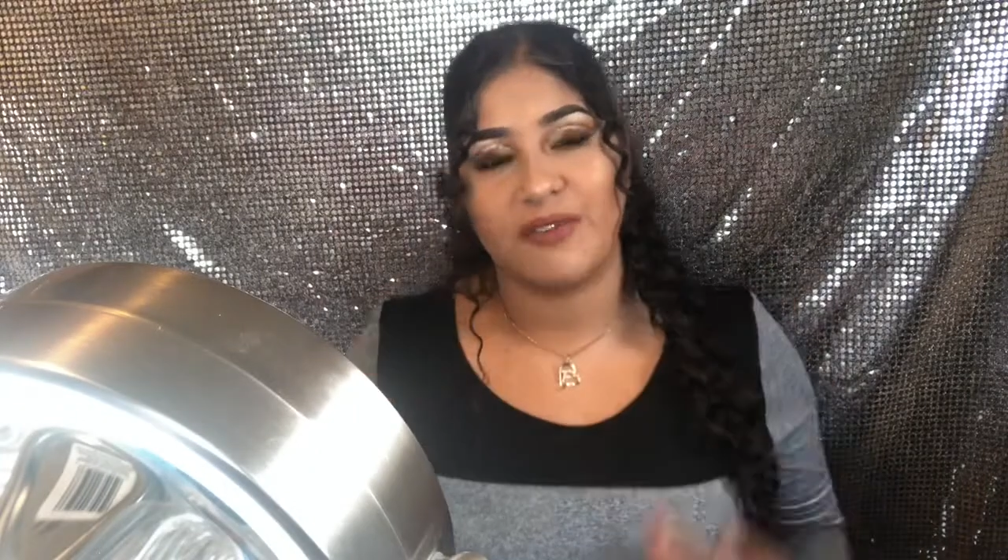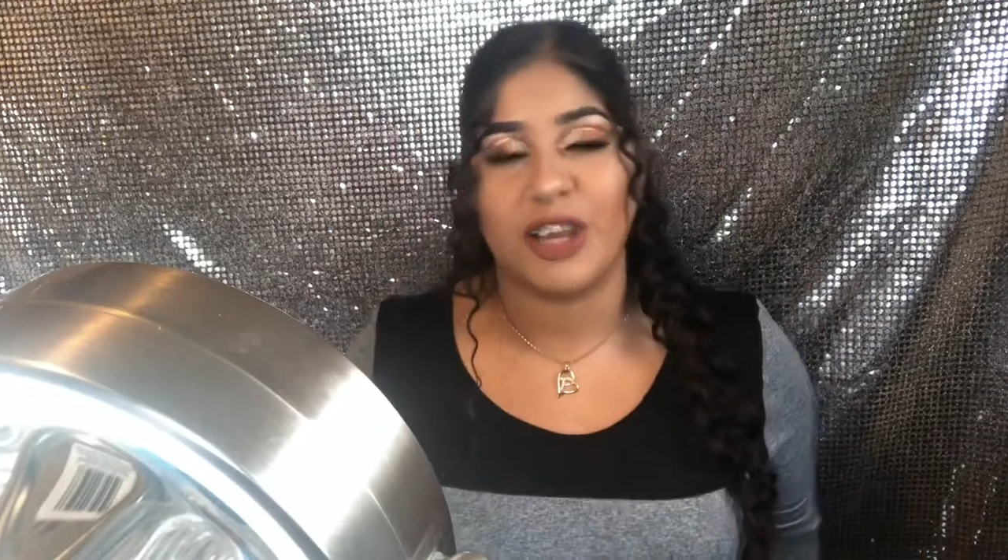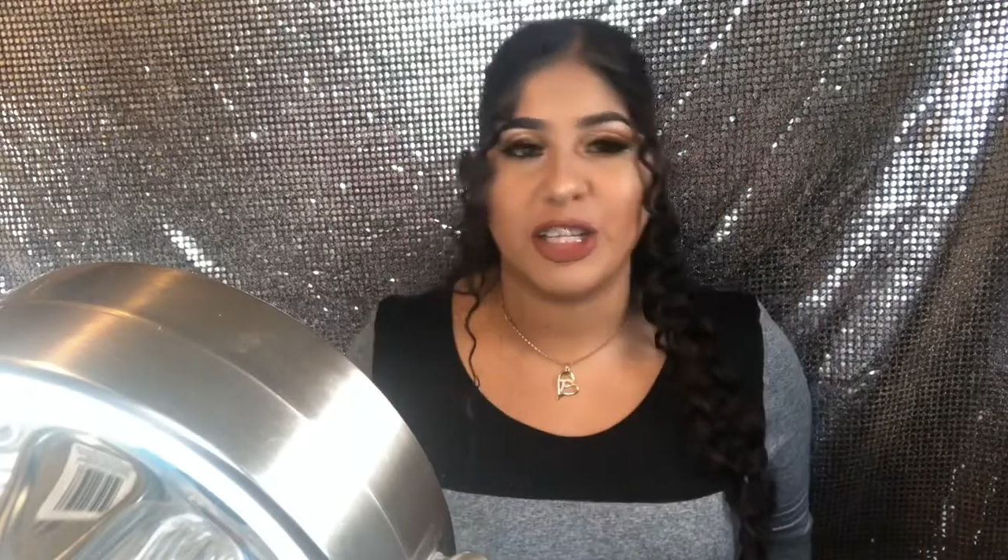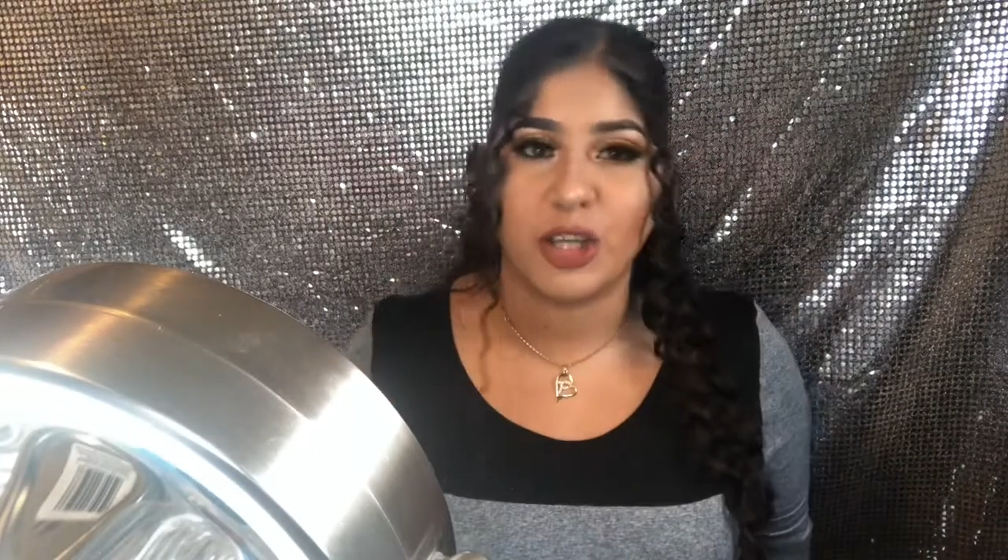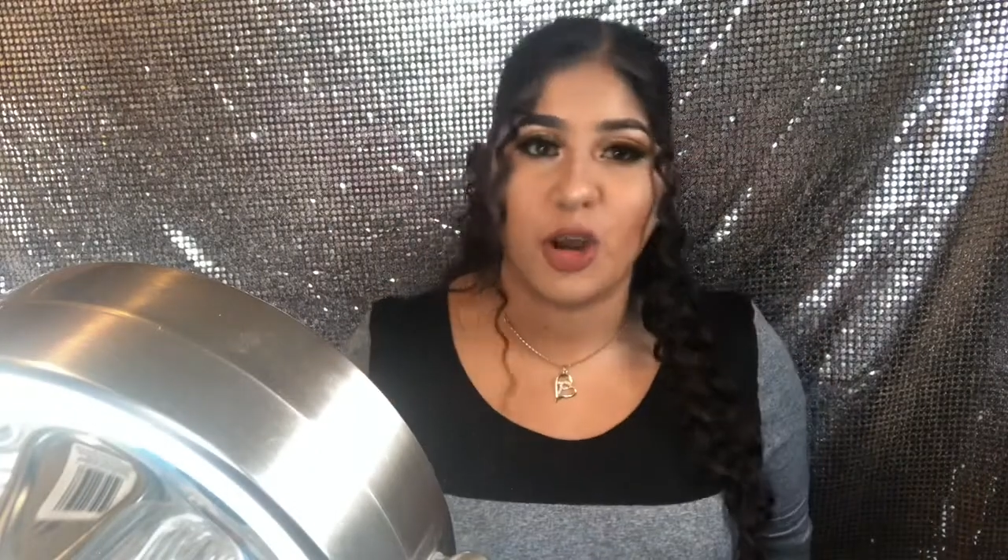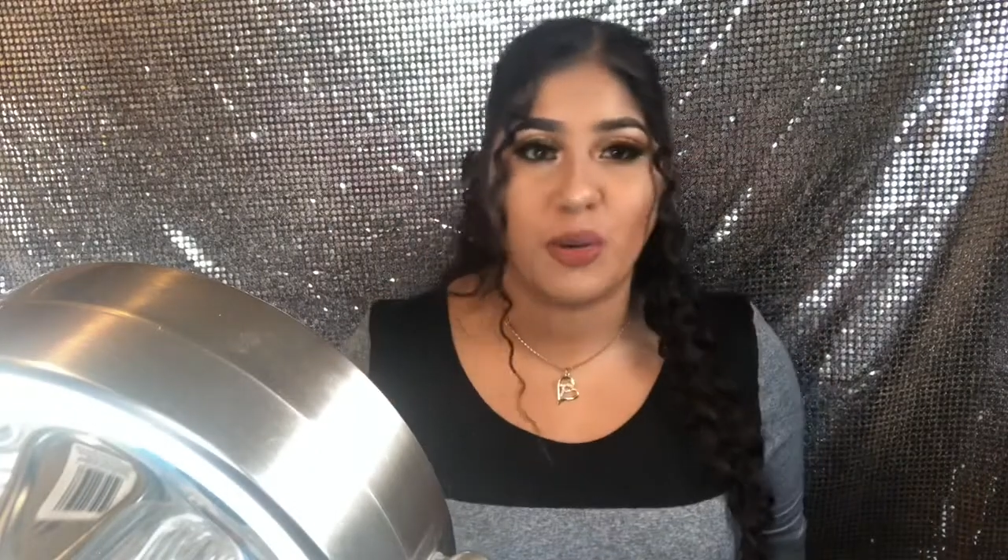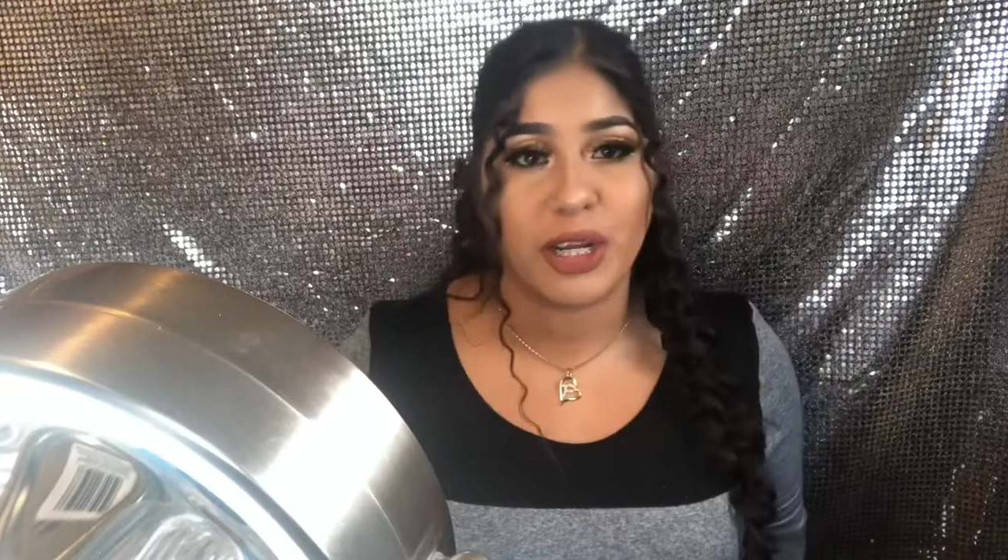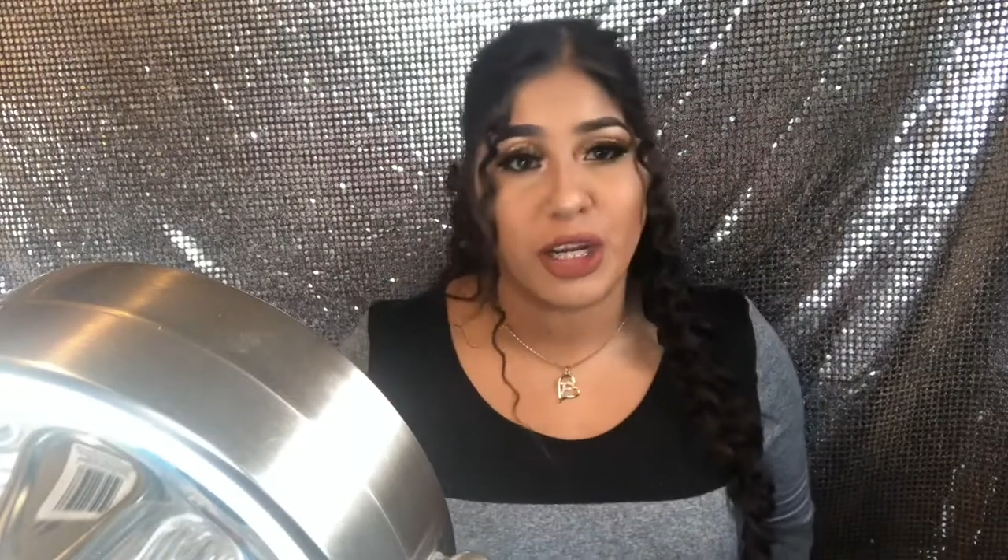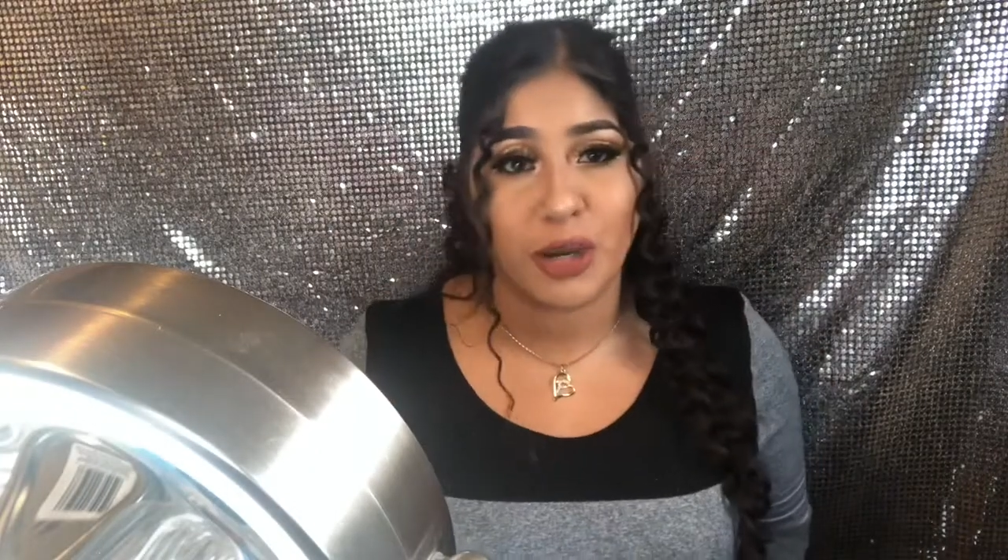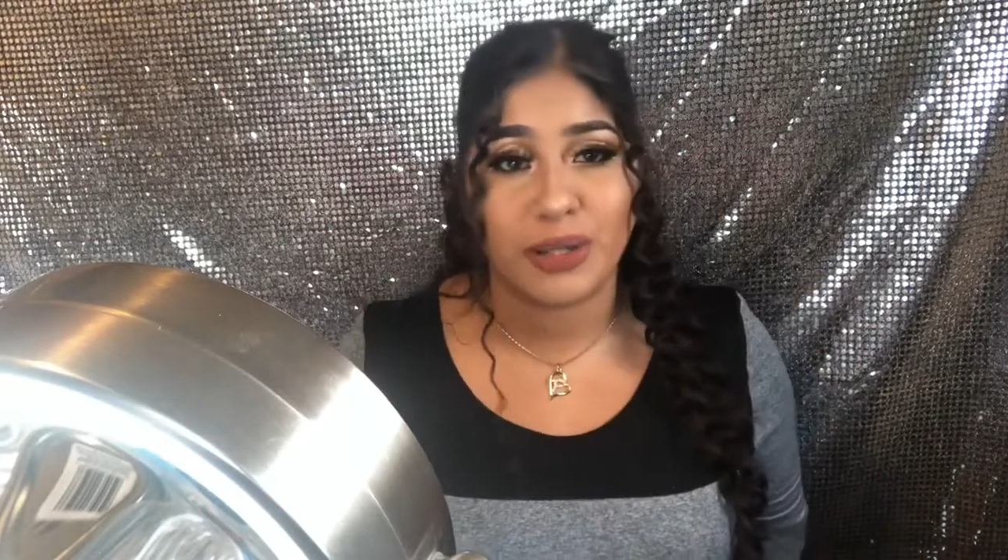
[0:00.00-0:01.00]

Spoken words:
if you guys don't already know,